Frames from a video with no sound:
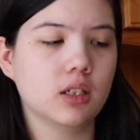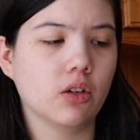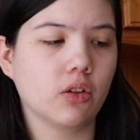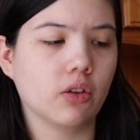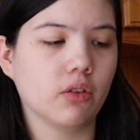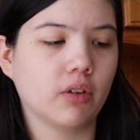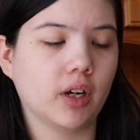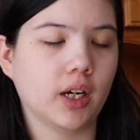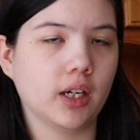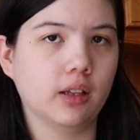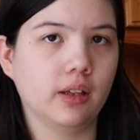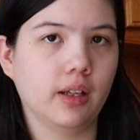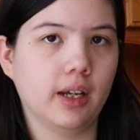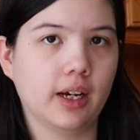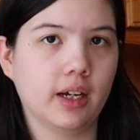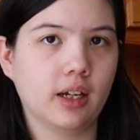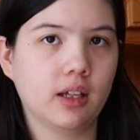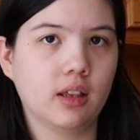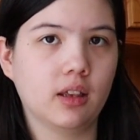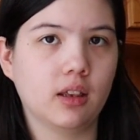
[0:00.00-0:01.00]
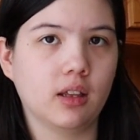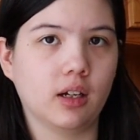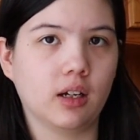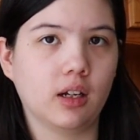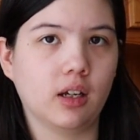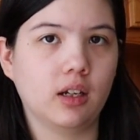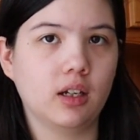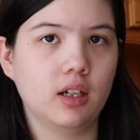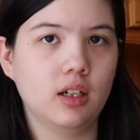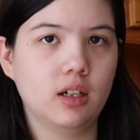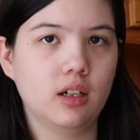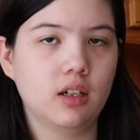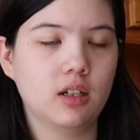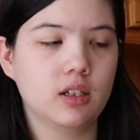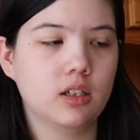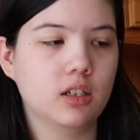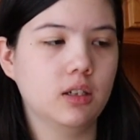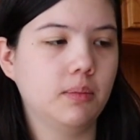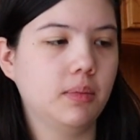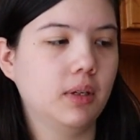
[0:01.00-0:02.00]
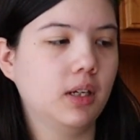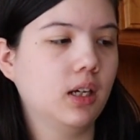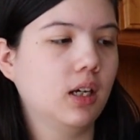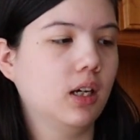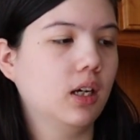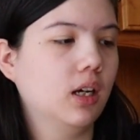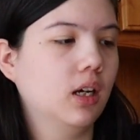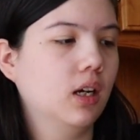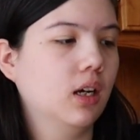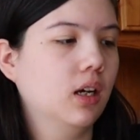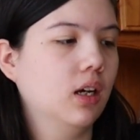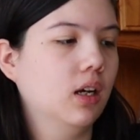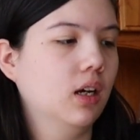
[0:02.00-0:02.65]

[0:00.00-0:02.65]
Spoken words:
to the right length that I needed it to be.